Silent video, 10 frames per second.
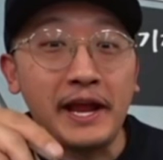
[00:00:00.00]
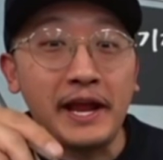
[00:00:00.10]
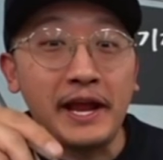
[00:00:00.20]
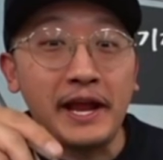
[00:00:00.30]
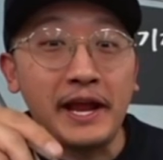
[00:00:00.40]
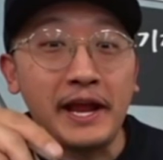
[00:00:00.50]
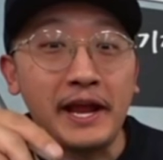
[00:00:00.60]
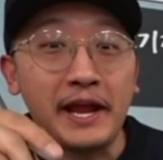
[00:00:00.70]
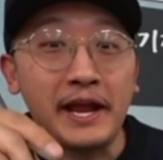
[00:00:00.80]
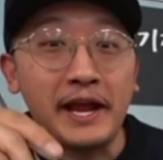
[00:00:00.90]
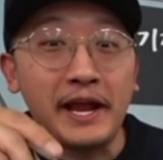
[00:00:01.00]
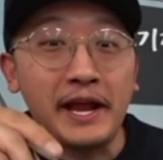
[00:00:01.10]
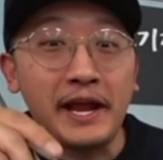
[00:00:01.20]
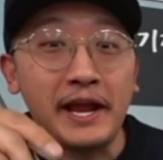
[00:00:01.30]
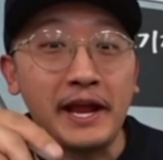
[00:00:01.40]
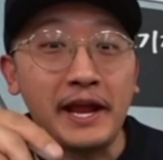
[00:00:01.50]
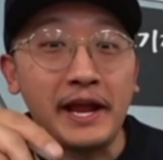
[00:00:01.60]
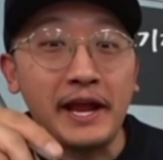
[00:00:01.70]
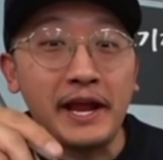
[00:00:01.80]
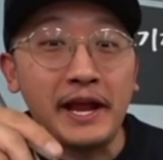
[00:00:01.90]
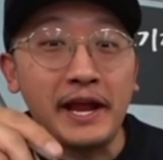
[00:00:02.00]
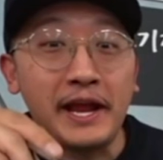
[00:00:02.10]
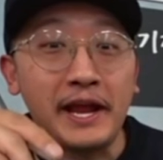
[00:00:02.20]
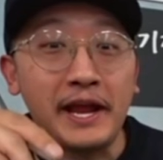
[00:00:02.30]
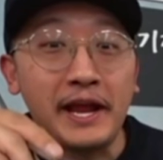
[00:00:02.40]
The person shown says nothing.